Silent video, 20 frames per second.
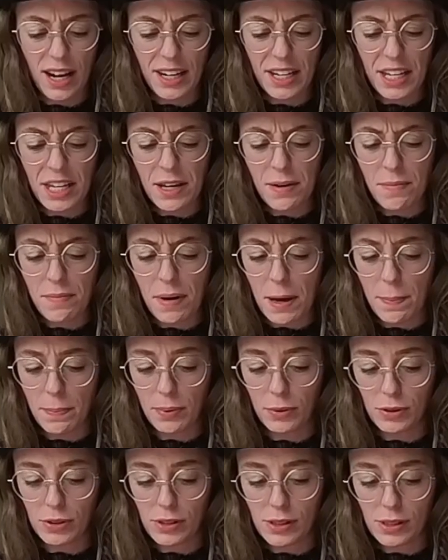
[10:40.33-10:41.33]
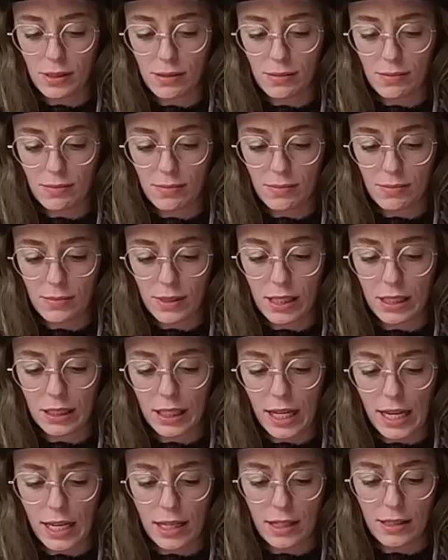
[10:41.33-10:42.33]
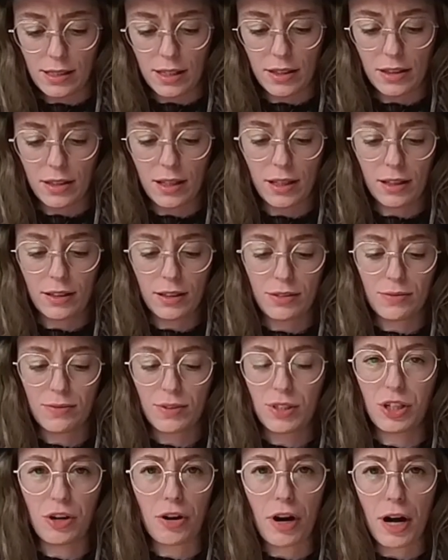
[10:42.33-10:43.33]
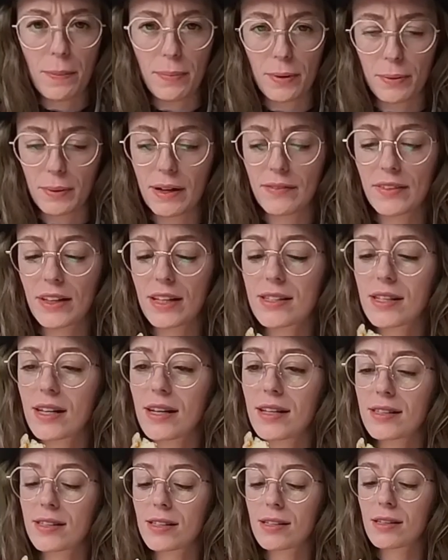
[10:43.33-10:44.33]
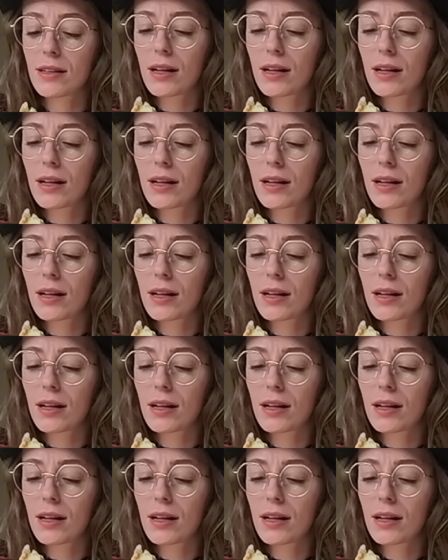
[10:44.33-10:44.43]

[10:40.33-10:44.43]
honey maple glaze, I think, or syrup, or whatever this is.